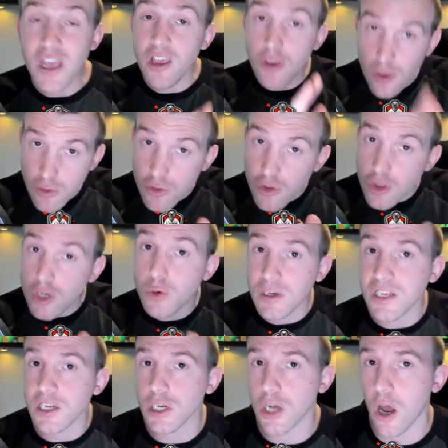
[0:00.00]
we used the
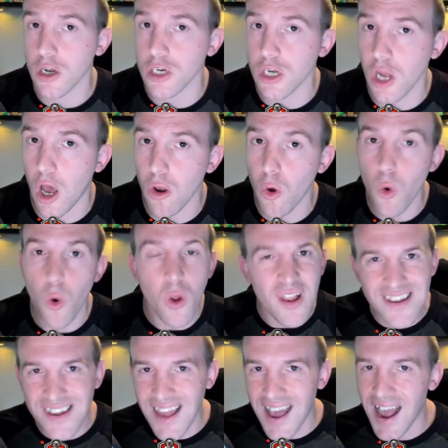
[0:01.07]
Queen Charge Lalo
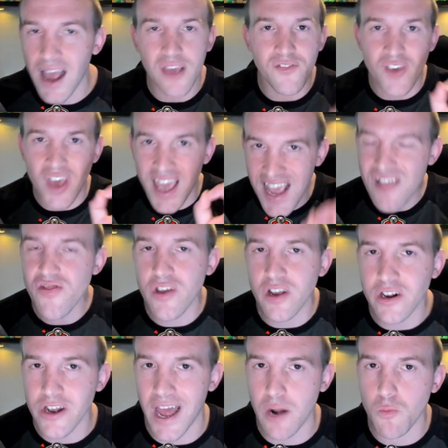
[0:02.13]
live in the
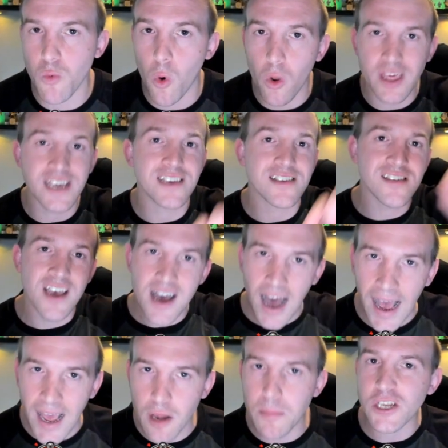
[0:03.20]
Clan War Leagues,
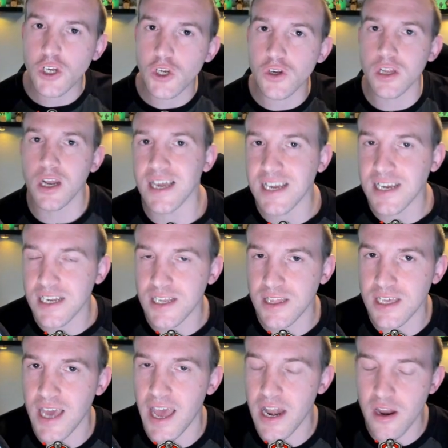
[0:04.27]
I'll be sure to link it
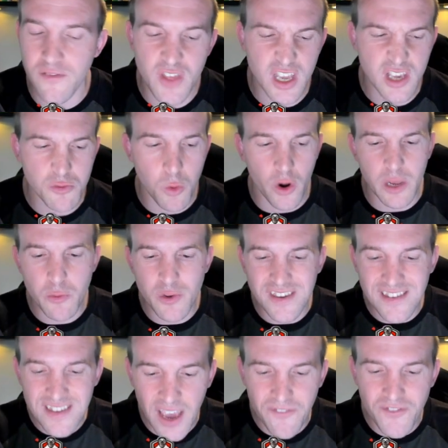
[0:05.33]
at the end of this one. It
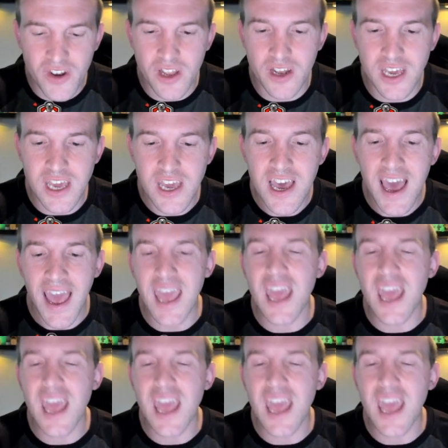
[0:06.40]
was definitely